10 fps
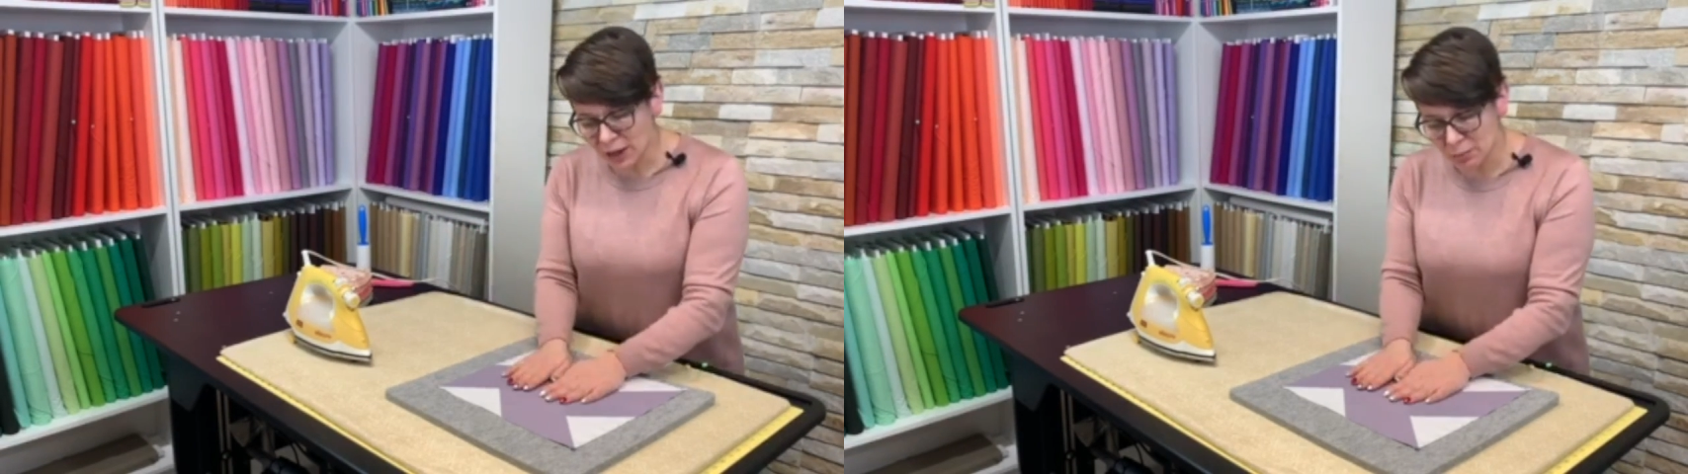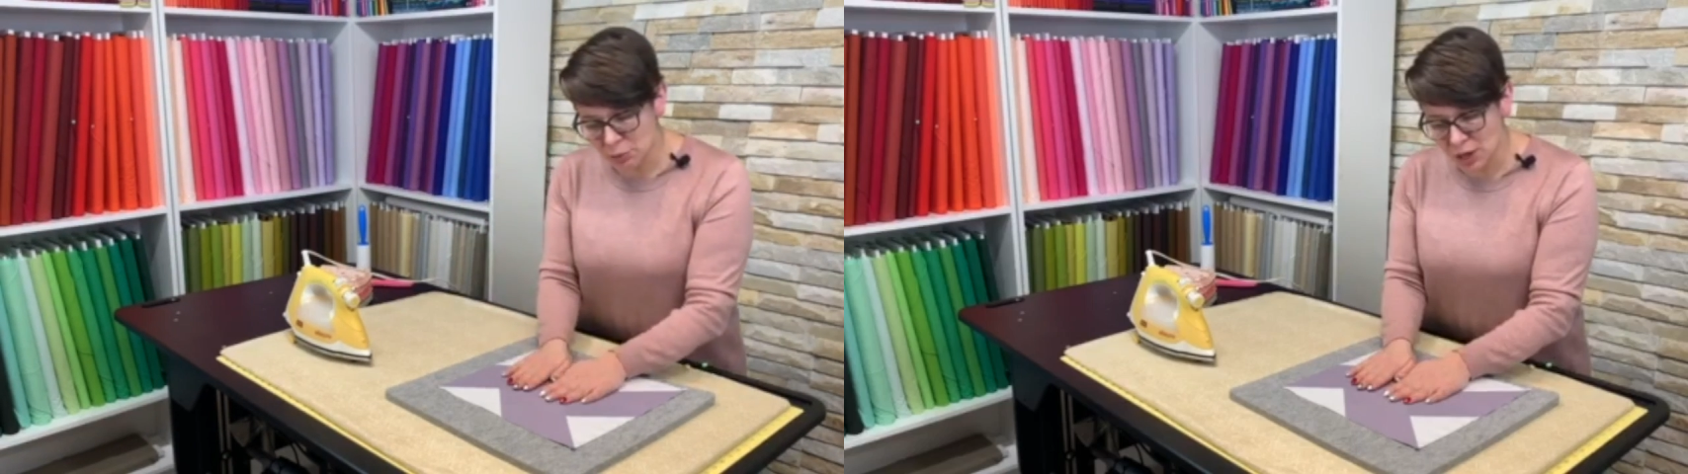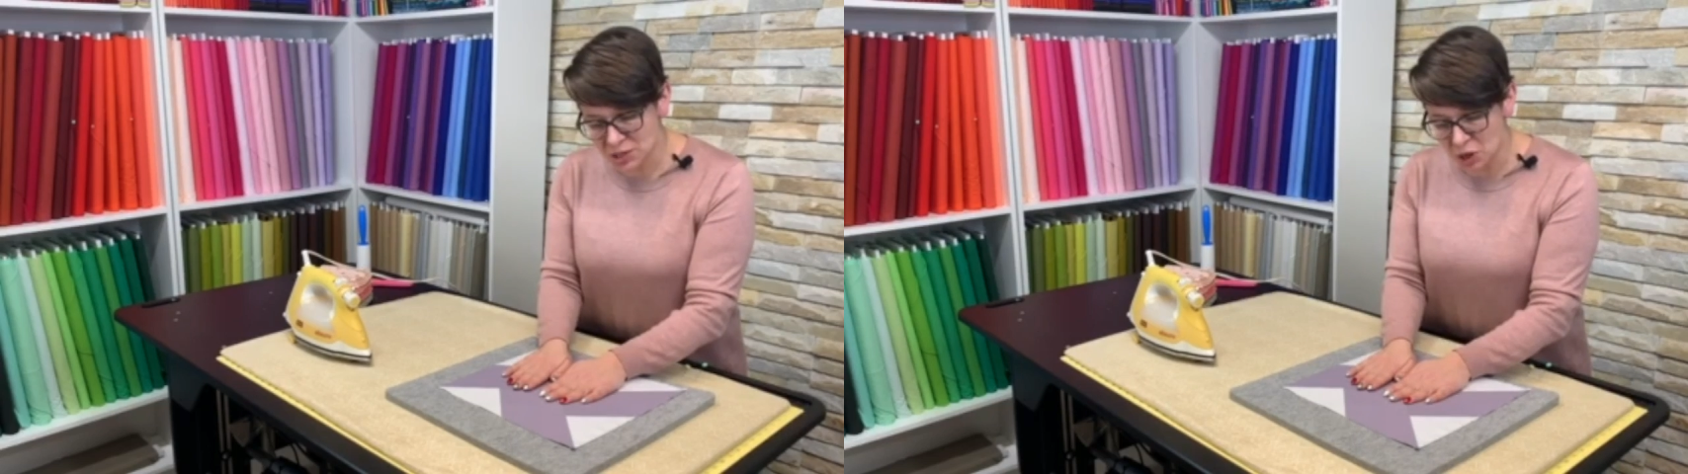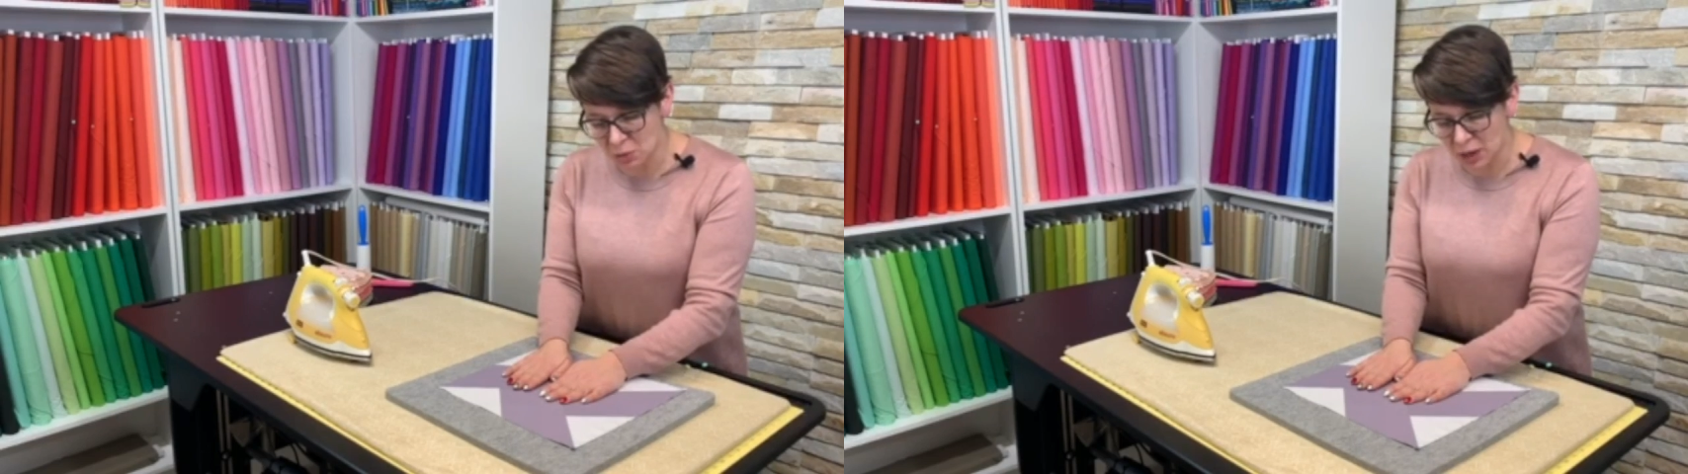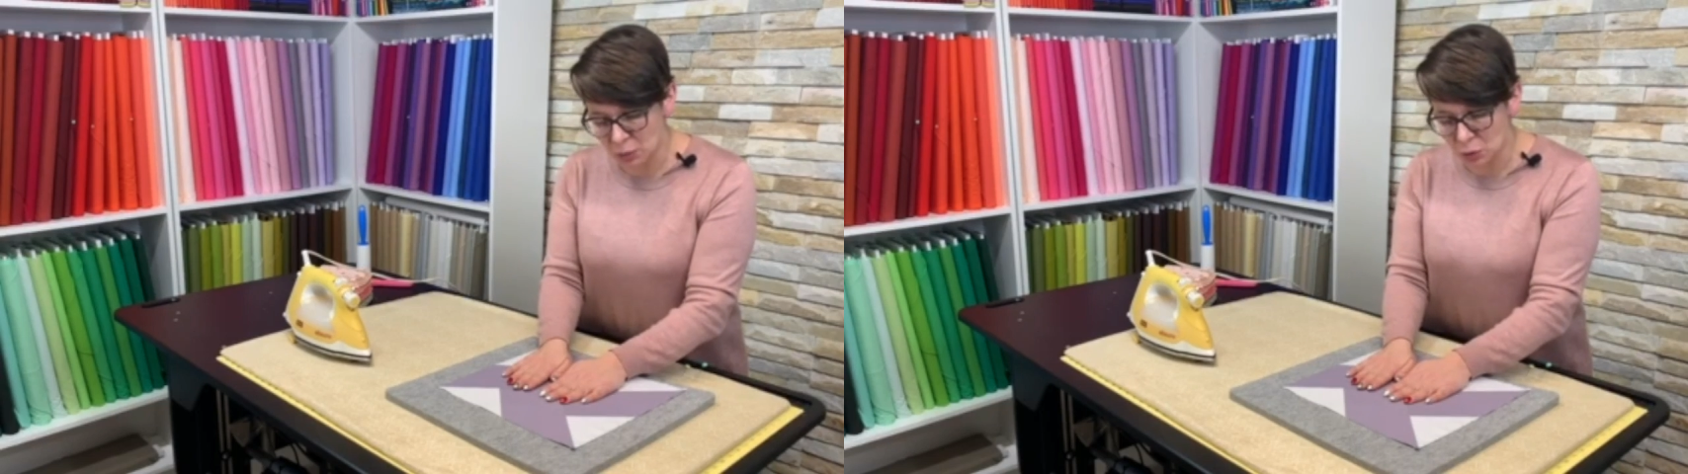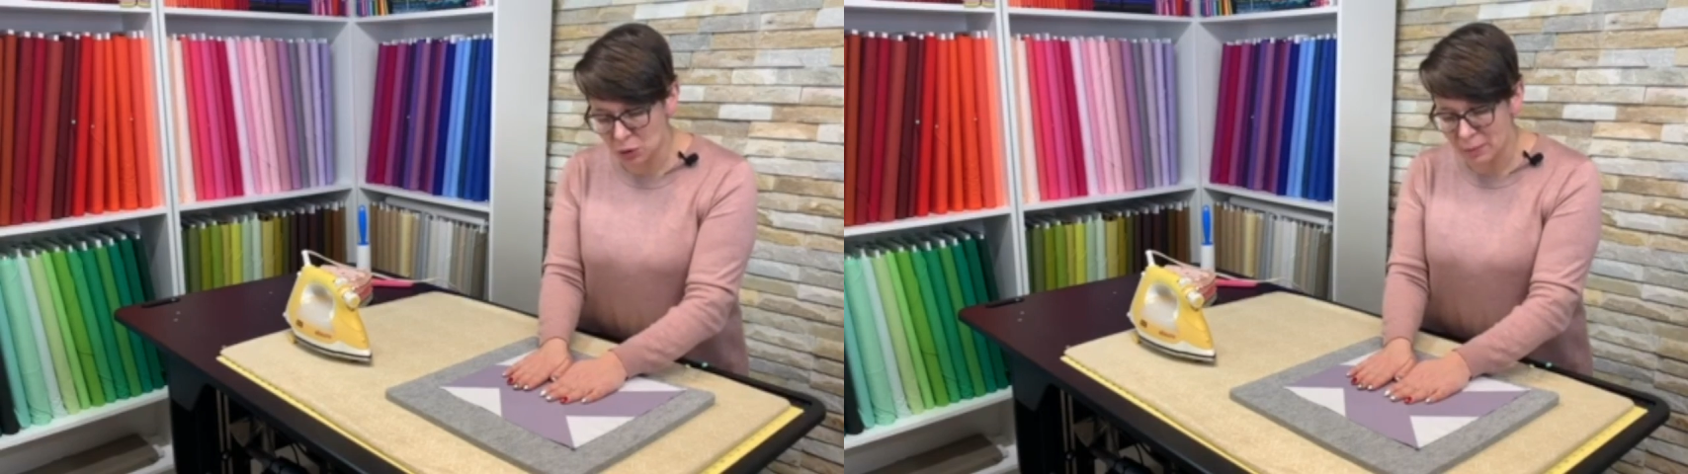I press on my wool